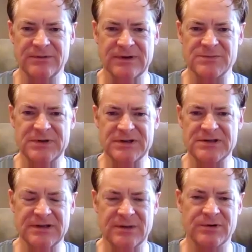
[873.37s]
when I was
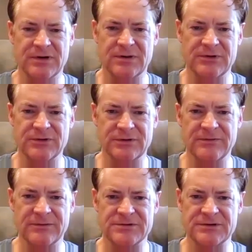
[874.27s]
pitching that program internally
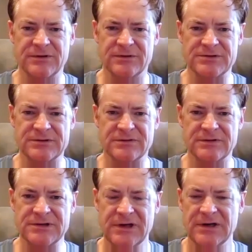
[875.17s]
for circular servers.